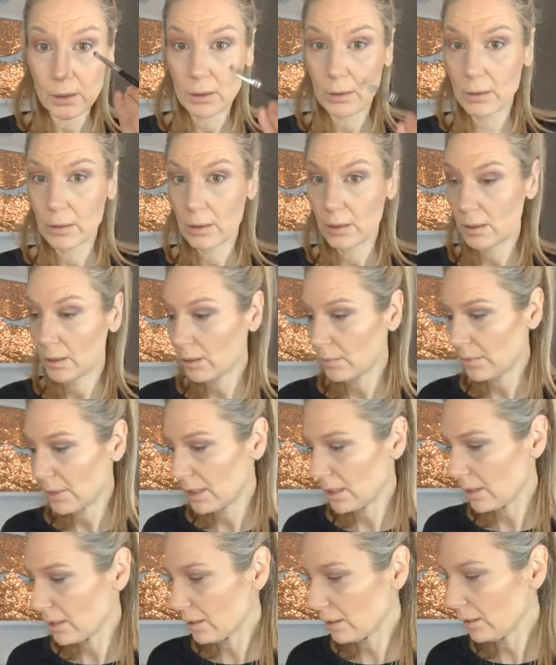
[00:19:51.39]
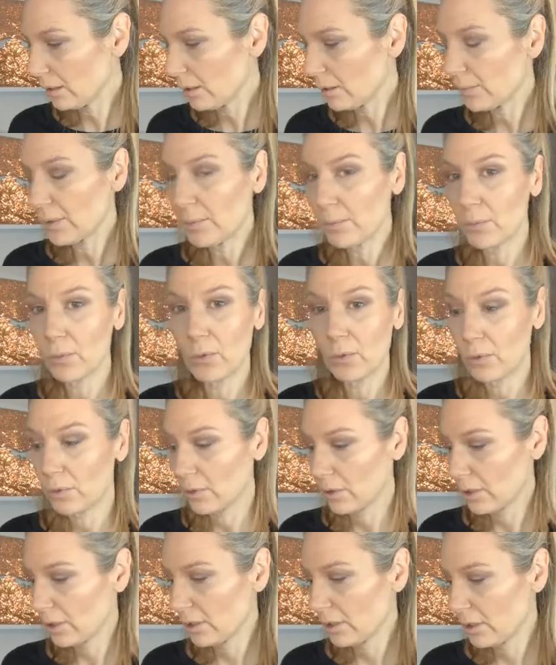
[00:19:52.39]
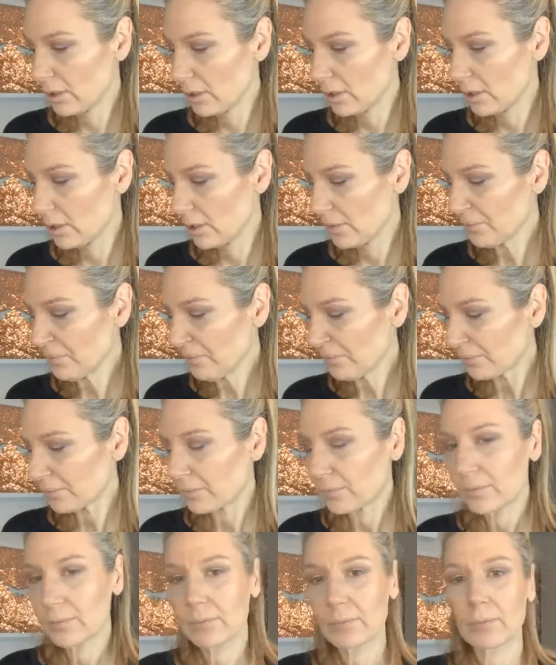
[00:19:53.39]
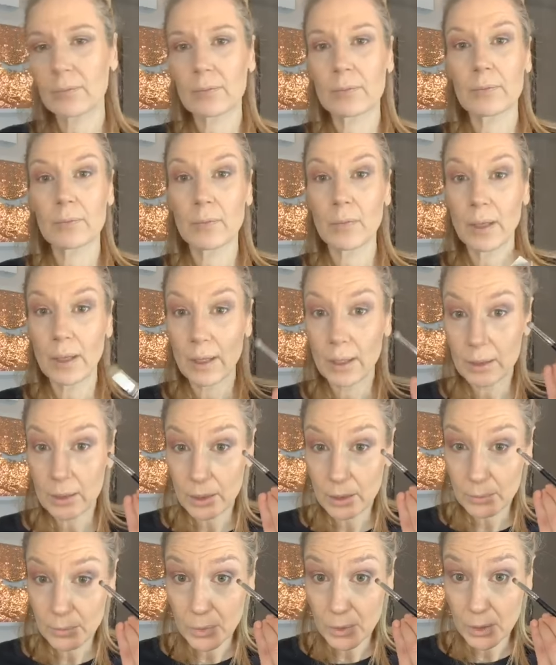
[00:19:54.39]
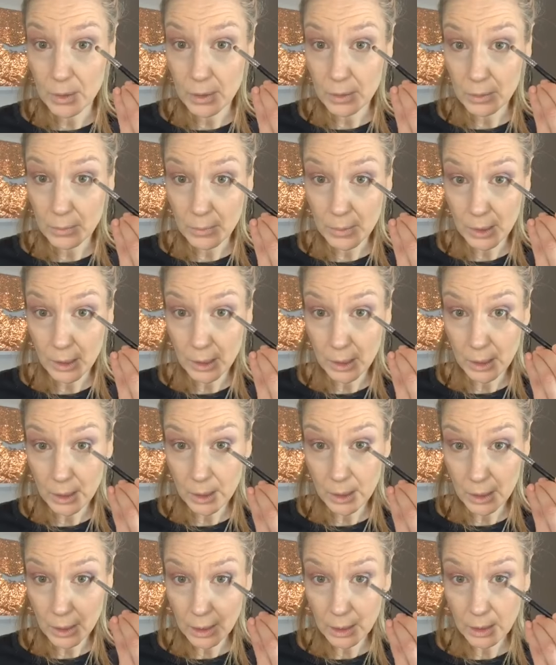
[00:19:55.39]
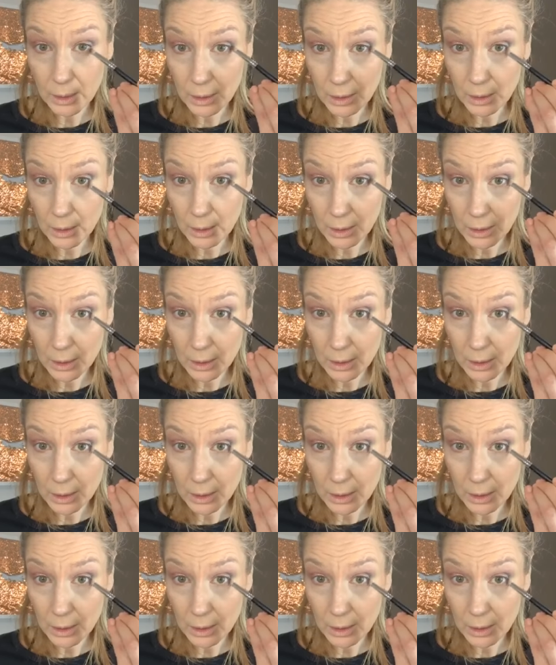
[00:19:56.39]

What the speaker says: And then let me get a little bit more and put it under my eye here.